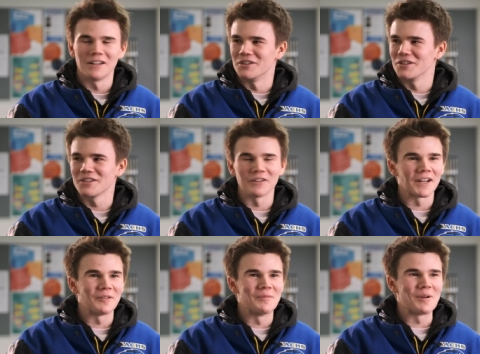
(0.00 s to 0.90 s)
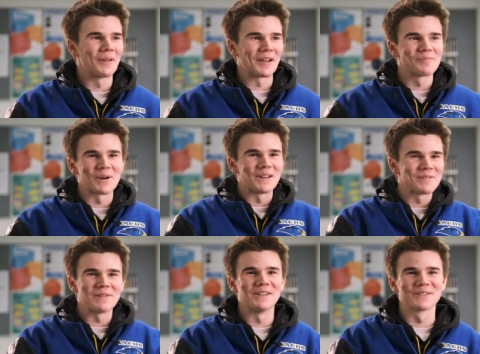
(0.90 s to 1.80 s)
just so I can be like
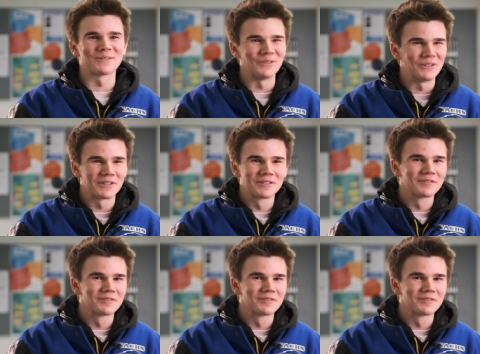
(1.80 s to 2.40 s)
participate in school.